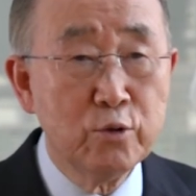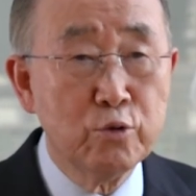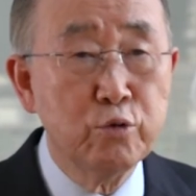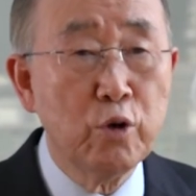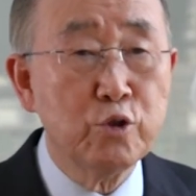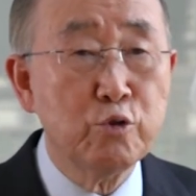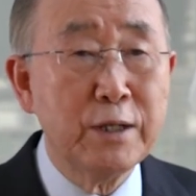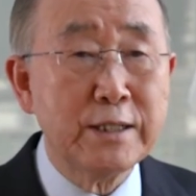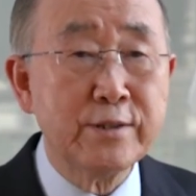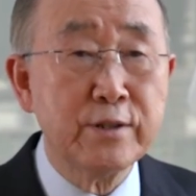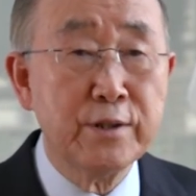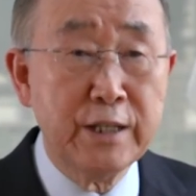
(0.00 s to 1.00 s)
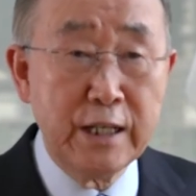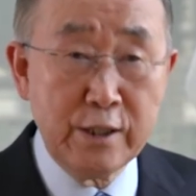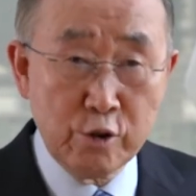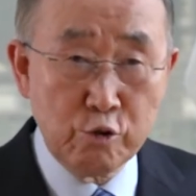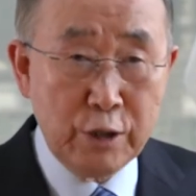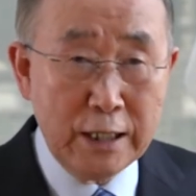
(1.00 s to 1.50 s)
To address
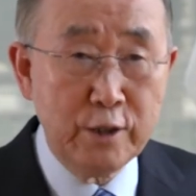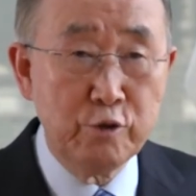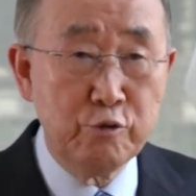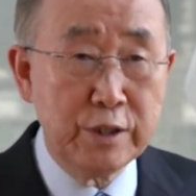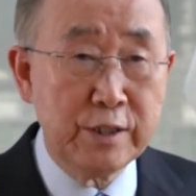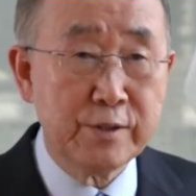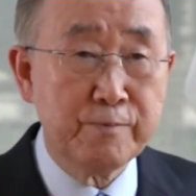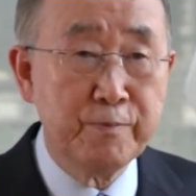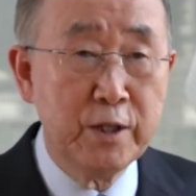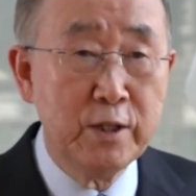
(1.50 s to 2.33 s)
these challenges,